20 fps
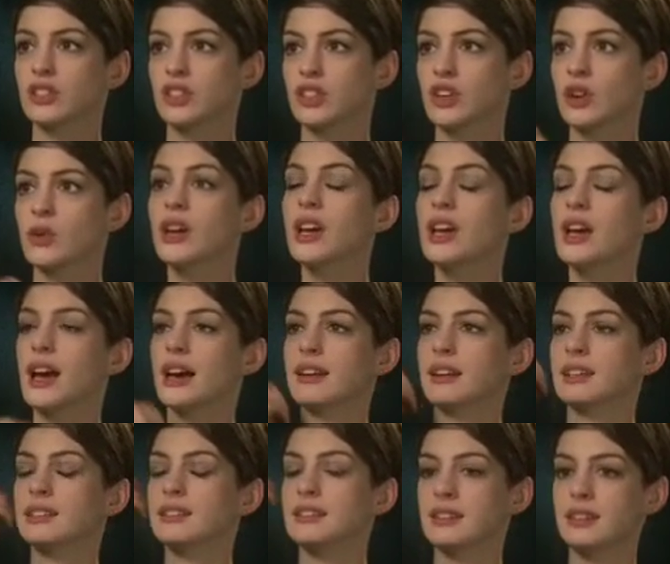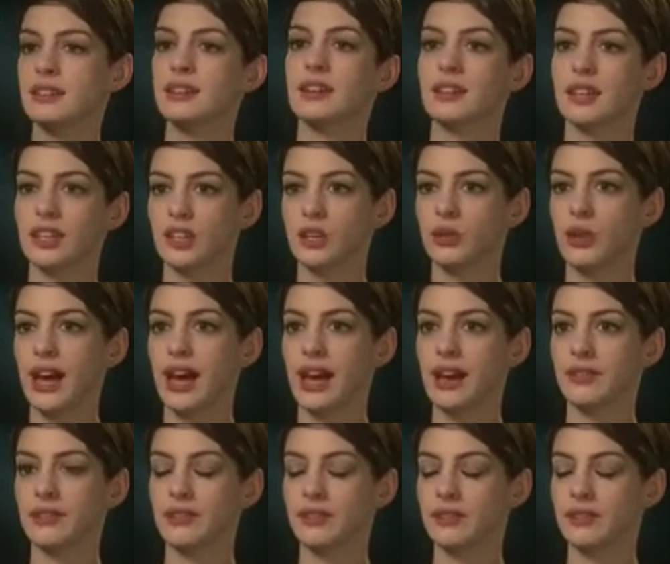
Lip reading: An idea that you have. If